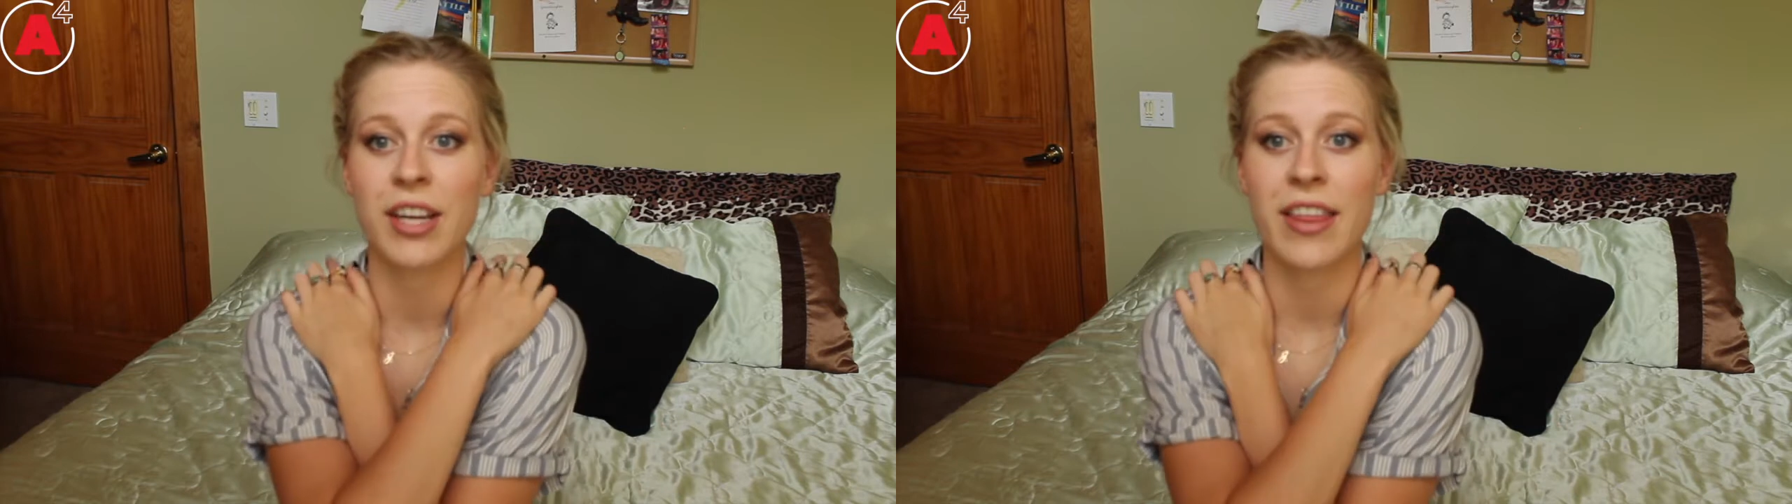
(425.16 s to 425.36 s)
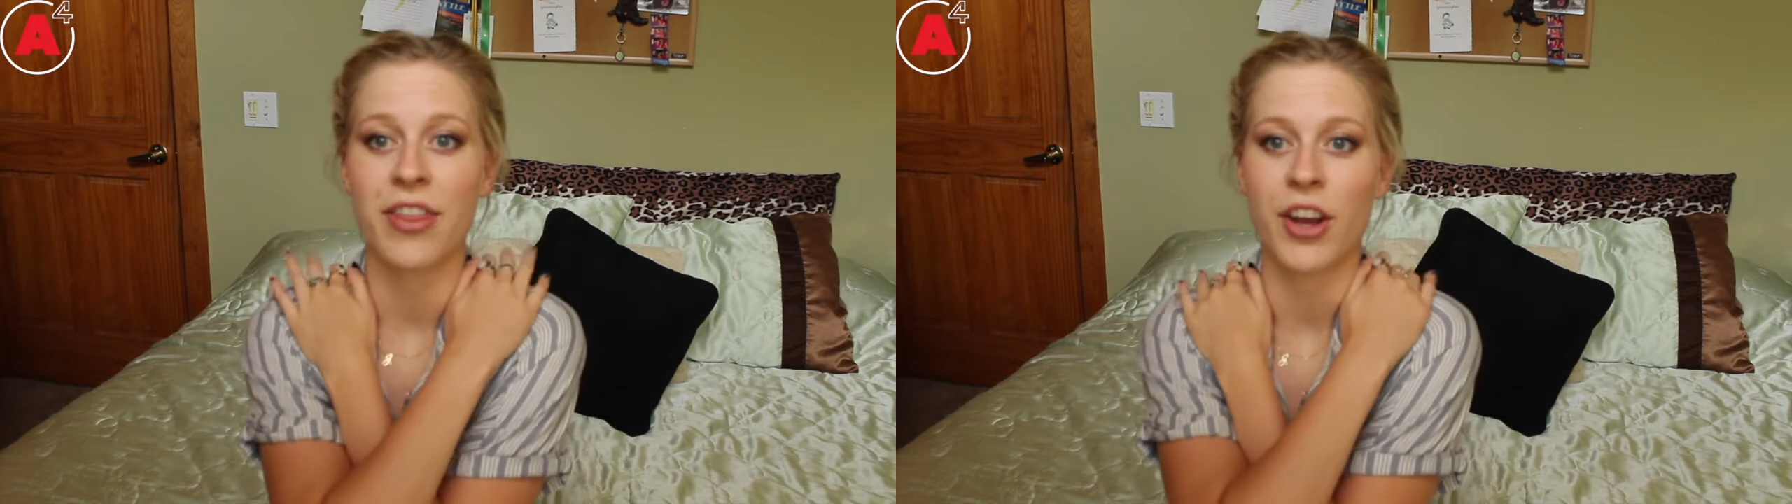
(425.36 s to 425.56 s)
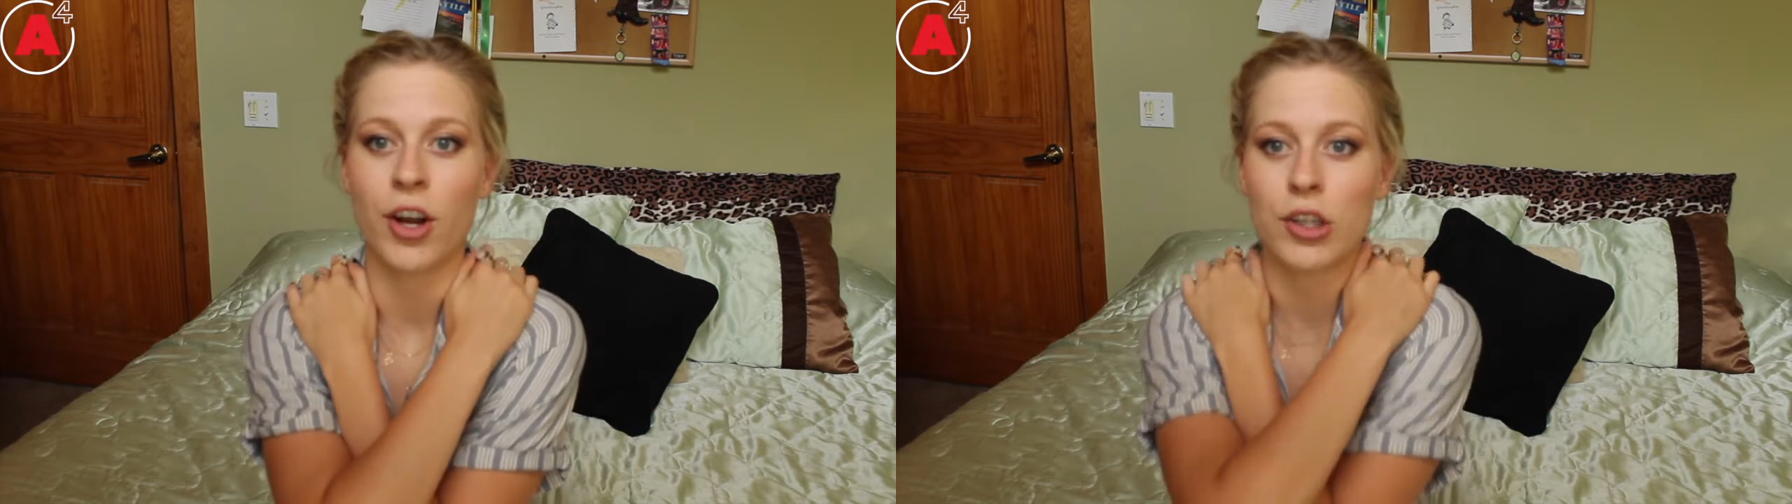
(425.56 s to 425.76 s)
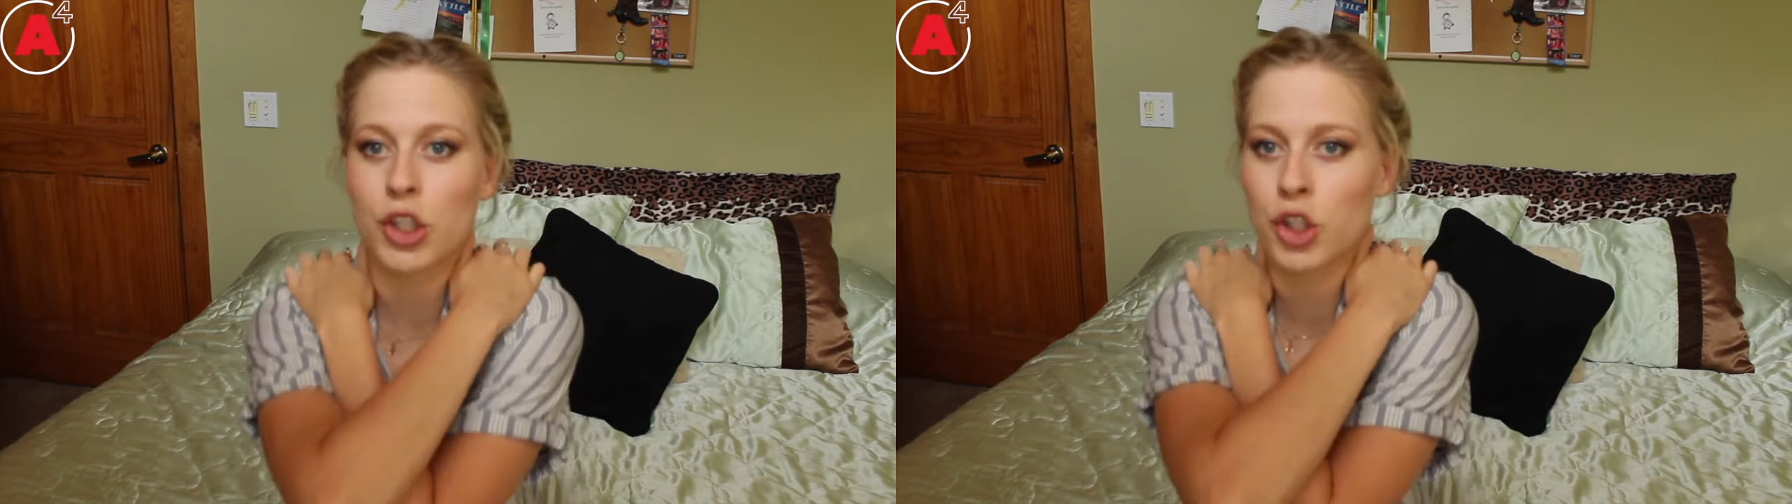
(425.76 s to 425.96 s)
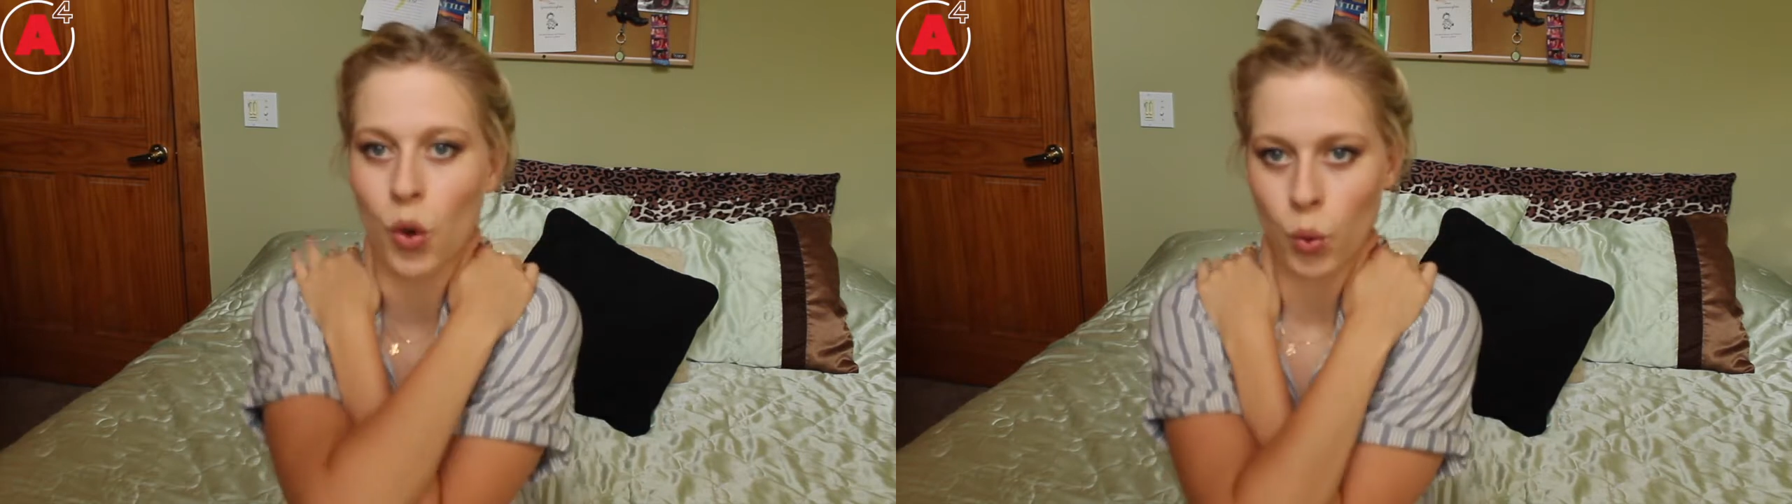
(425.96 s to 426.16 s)
in their
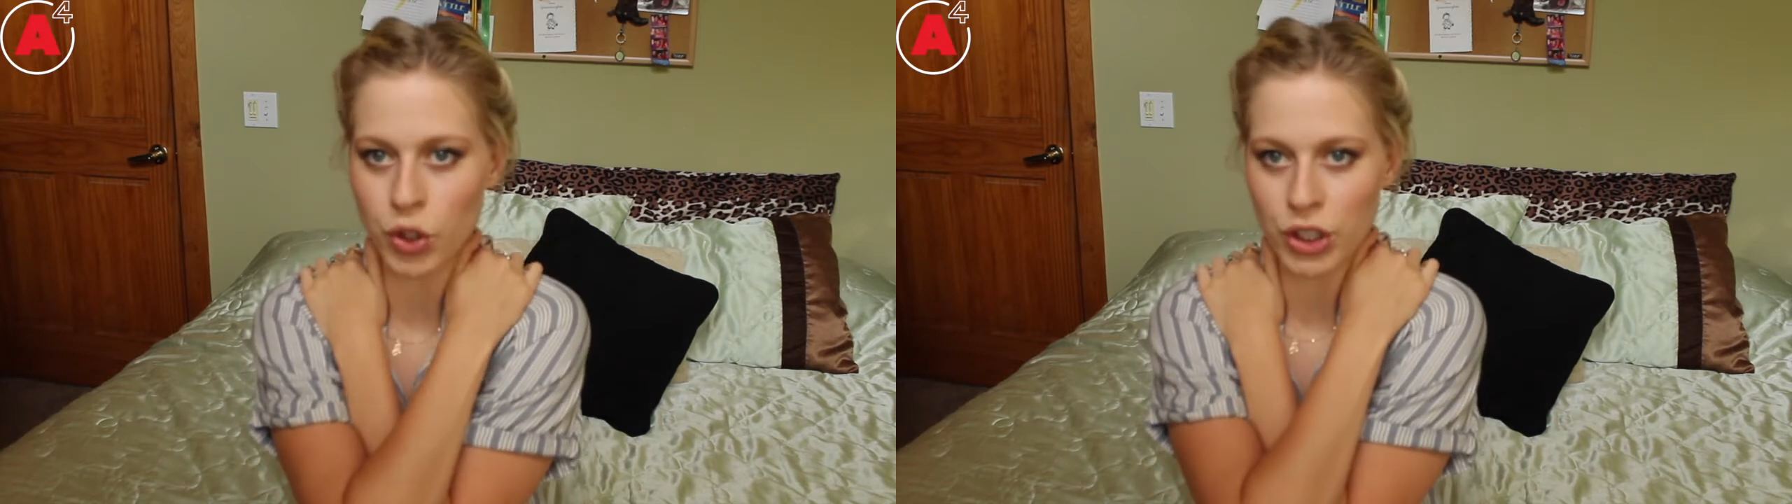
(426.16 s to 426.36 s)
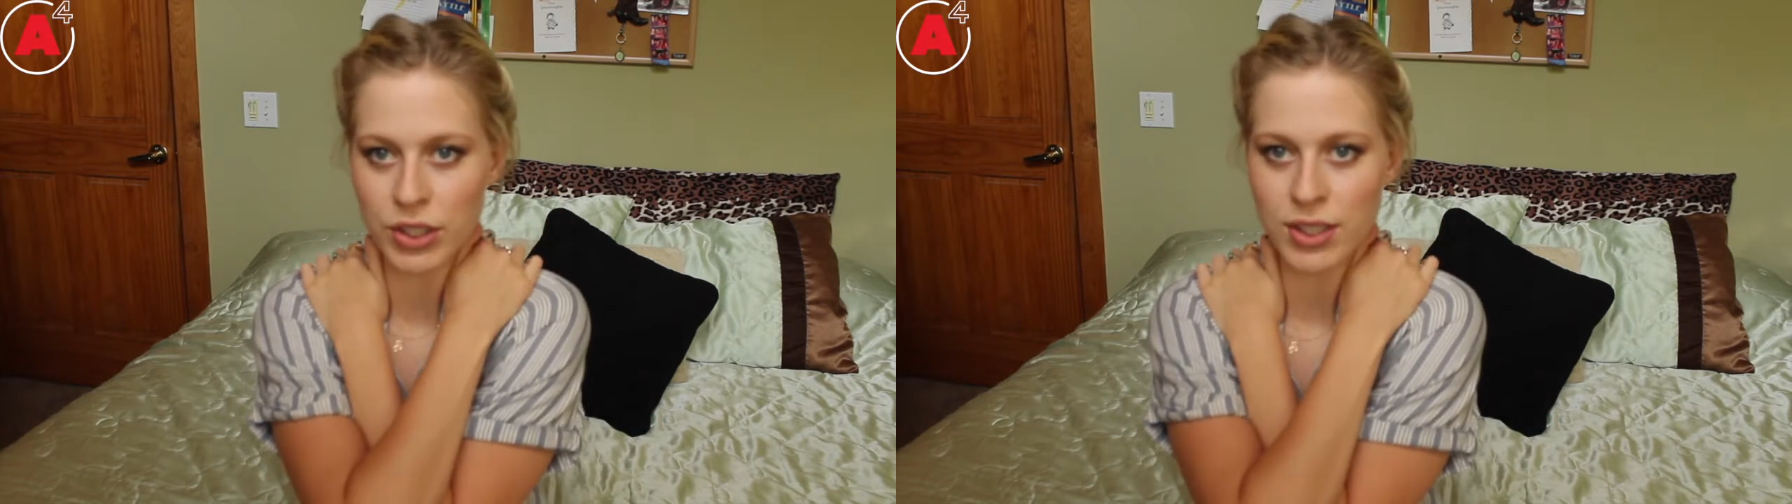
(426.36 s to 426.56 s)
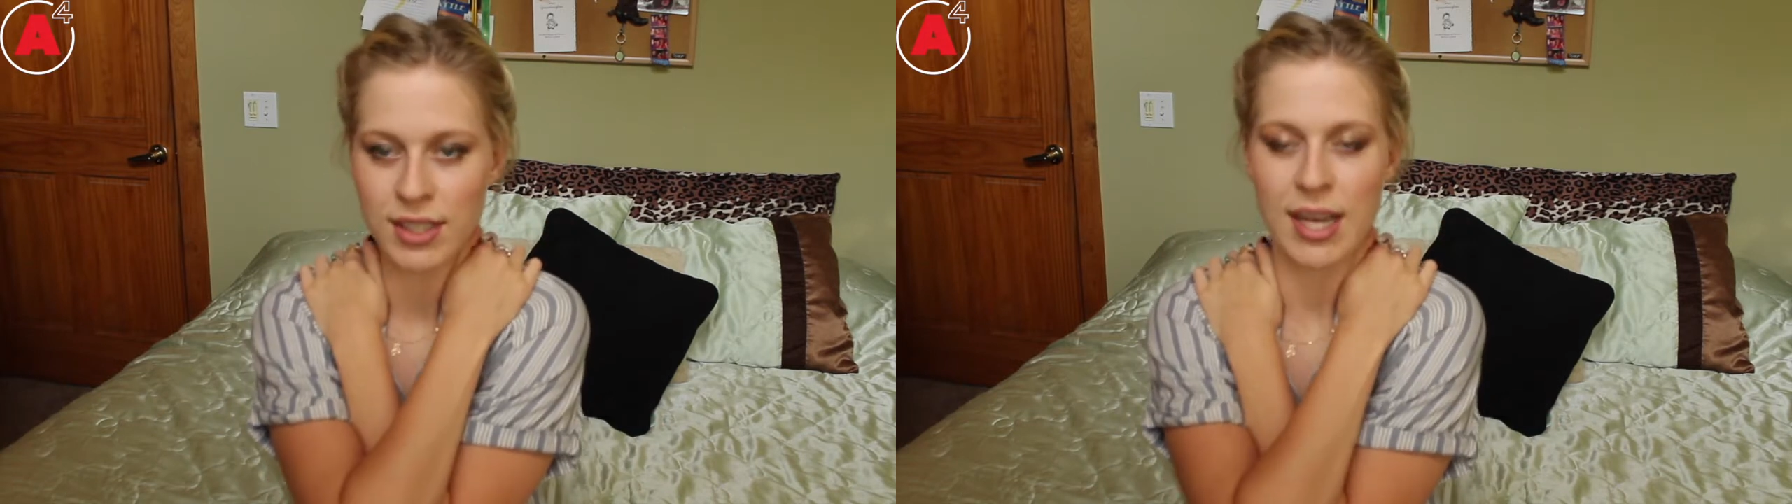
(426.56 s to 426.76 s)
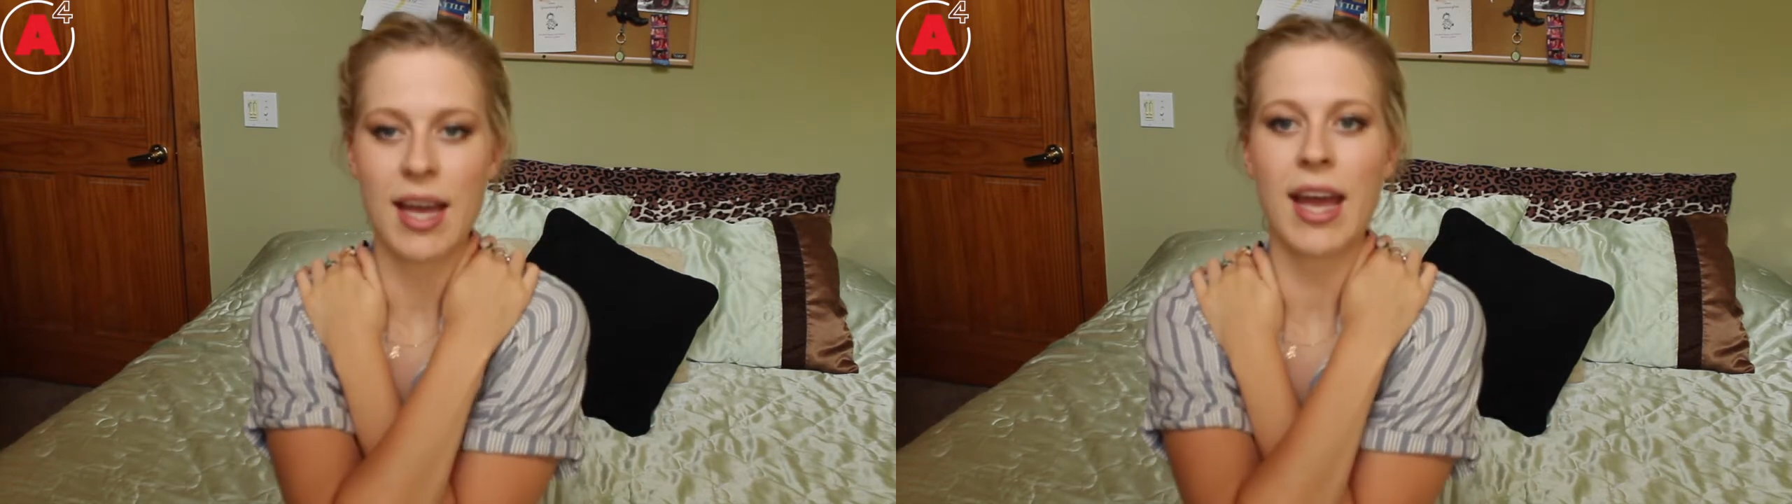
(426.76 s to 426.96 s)
shoulders